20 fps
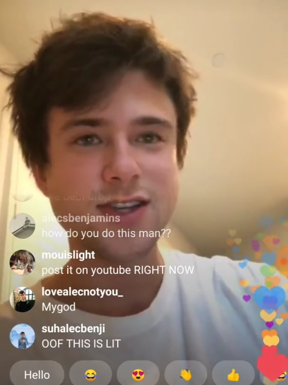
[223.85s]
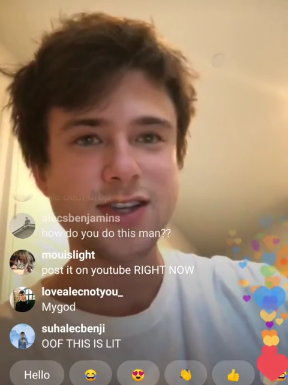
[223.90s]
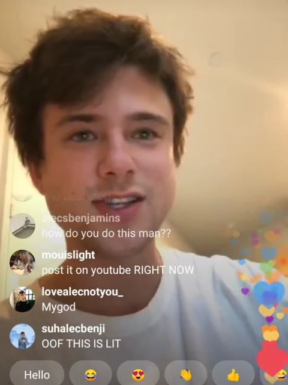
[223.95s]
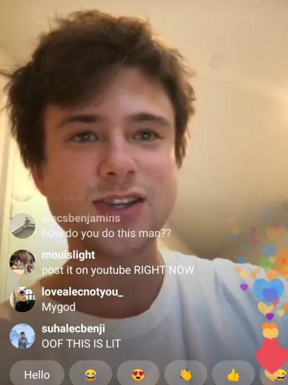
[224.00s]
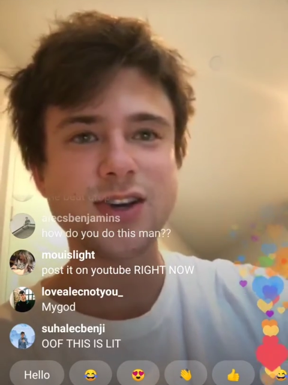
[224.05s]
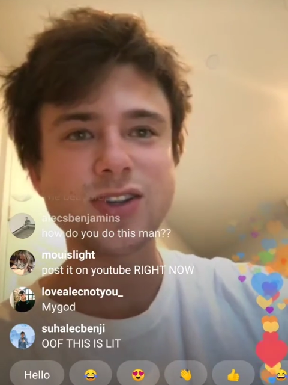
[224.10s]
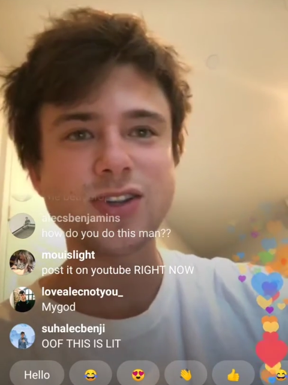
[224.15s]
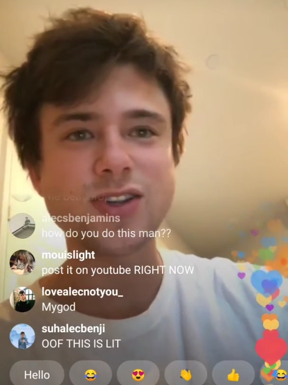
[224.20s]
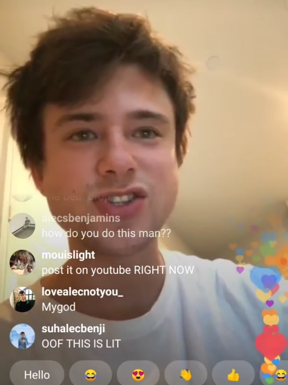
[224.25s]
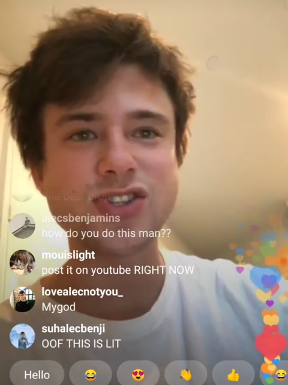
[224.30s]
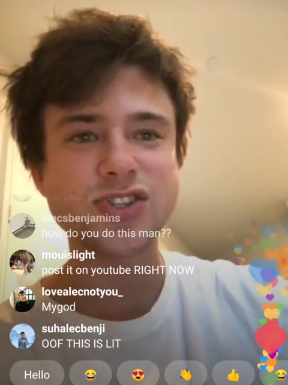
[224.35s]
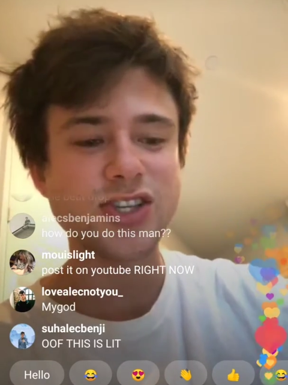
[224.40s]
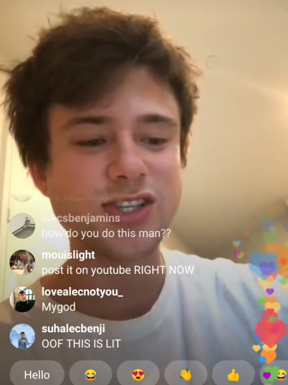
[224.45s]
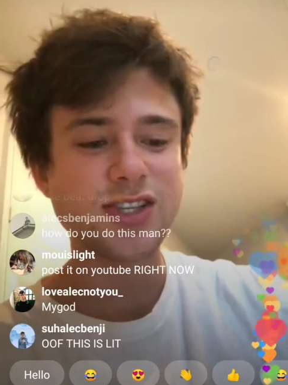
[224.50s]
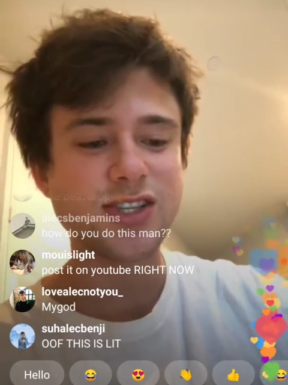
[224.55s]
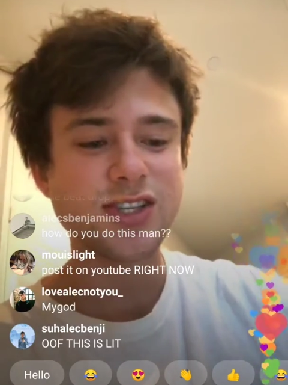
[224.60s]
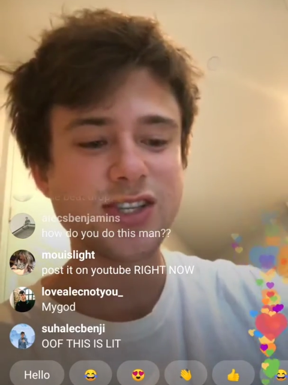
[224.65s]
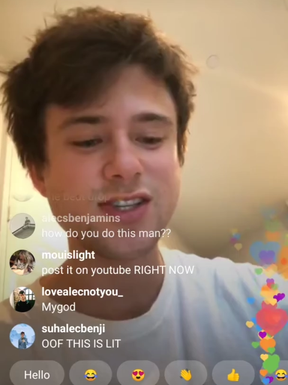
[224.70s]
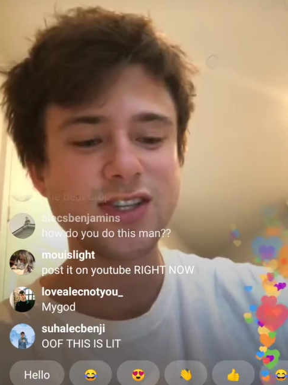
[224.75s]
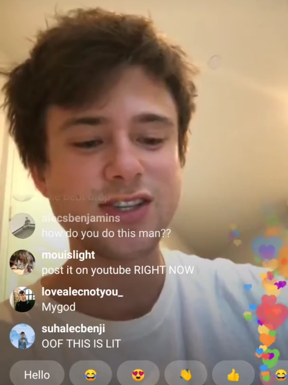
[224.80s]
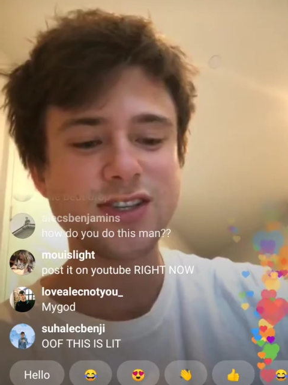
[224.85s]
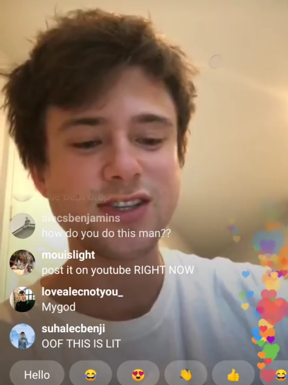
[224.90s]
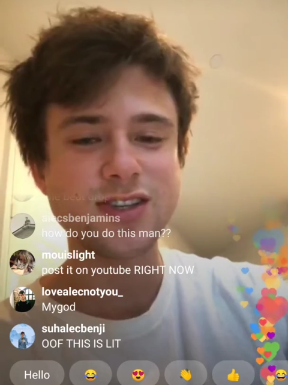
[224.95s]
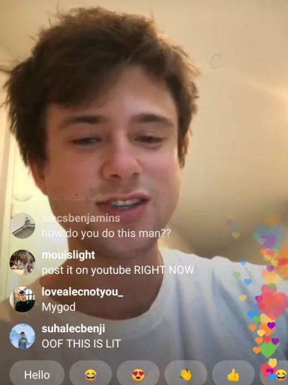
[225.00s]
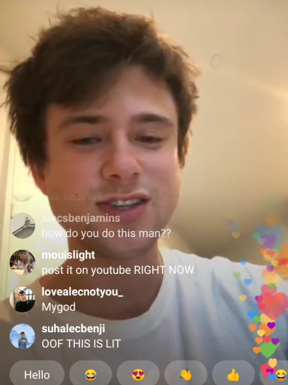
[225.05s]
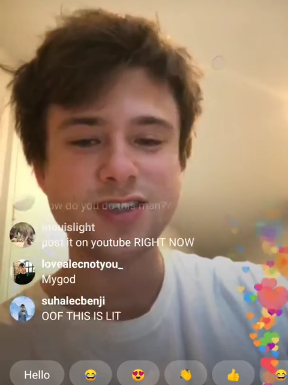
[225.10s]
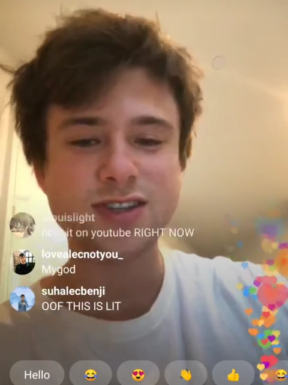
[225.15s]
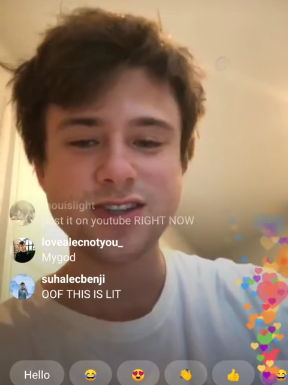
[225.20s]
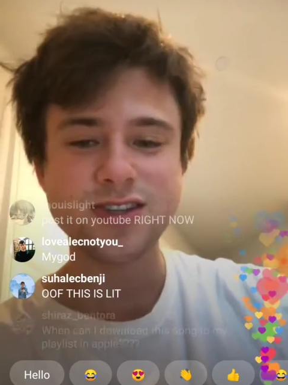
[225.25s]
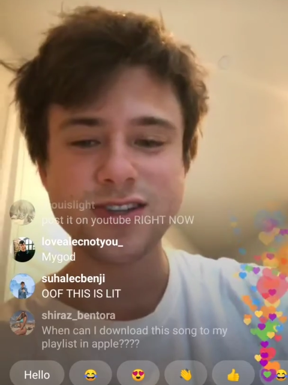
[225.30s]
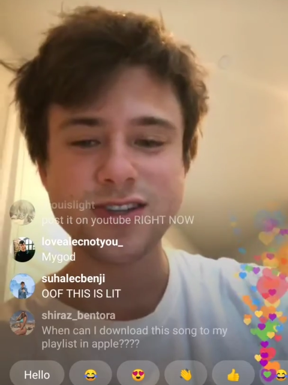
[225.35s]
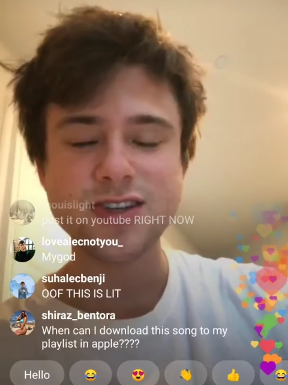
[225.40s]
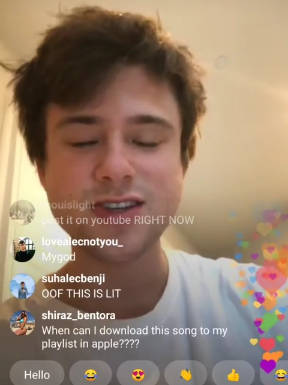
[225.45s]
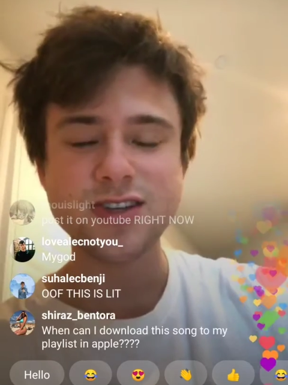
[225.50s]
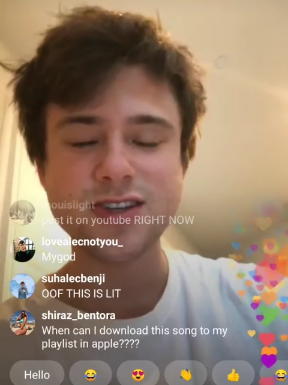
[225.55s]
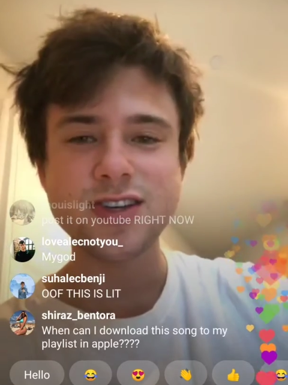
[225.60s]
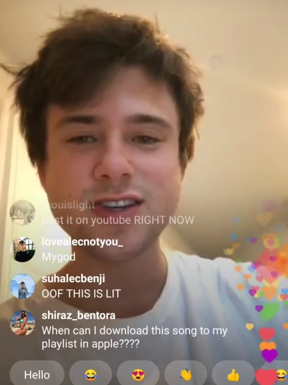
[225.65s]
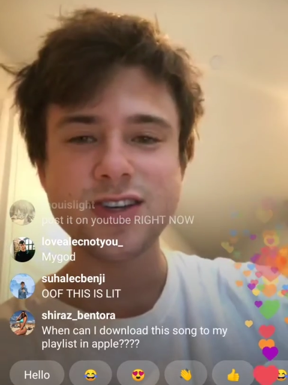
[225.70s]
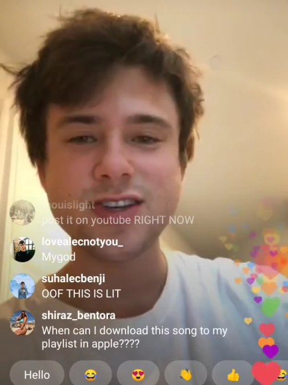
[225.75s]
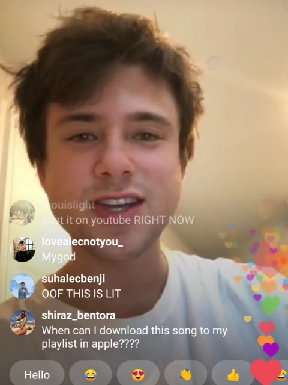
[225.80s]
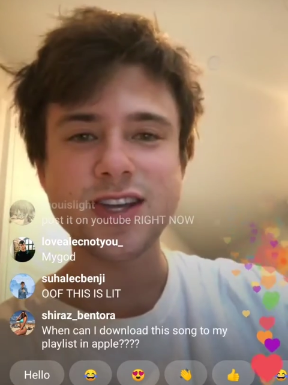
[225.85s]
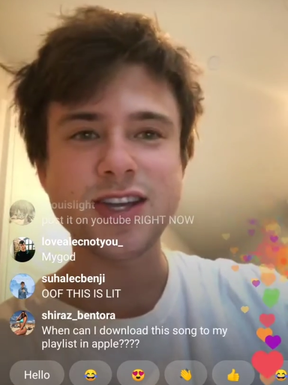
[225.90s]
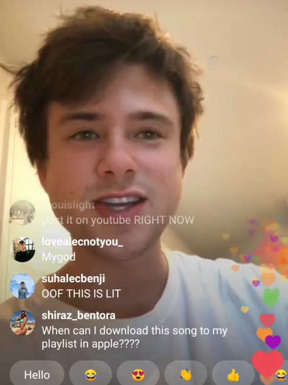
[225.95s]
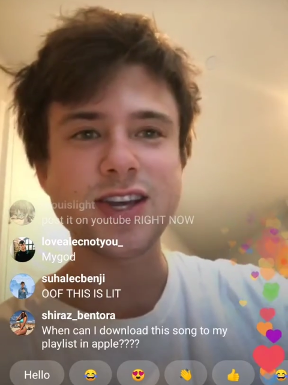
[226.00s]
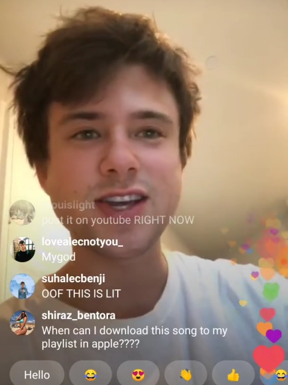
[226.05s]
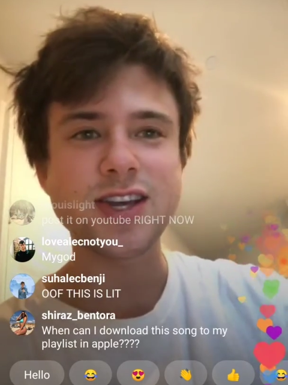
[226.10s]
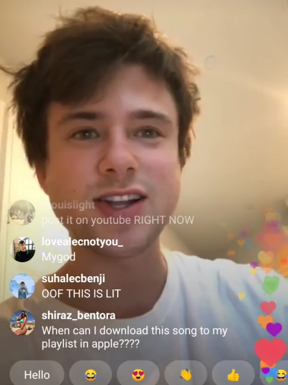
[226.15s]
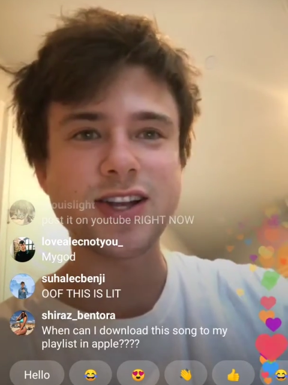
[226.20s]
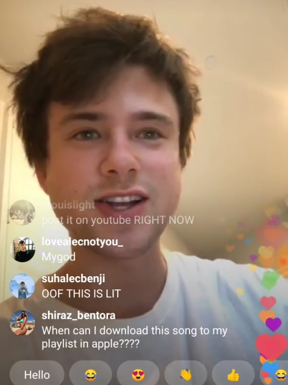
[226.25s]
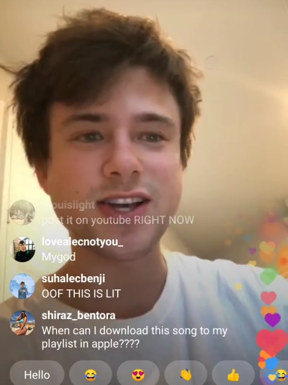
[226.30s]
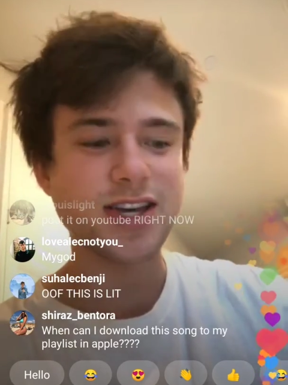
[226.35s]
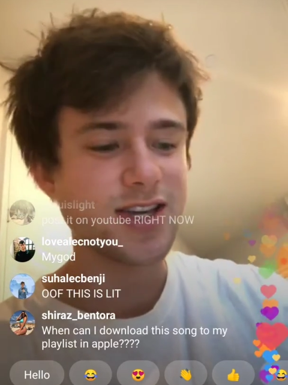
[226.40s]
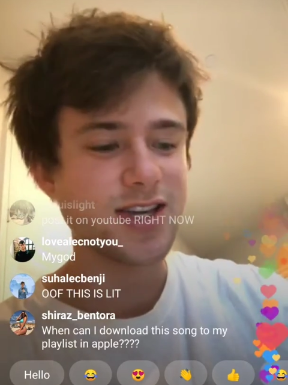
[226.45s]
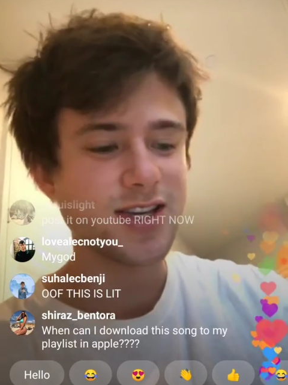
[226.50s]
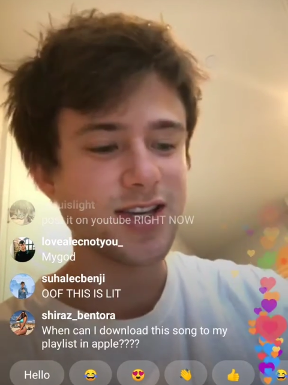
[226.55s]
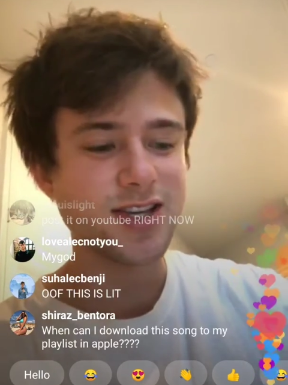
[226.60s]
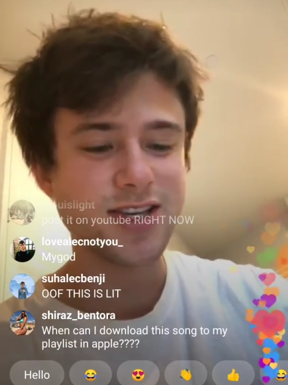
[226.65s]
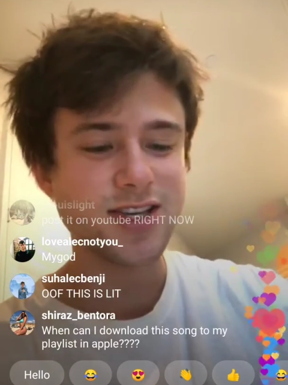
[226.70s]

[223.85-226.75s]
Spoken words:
it's called Jesus in LA.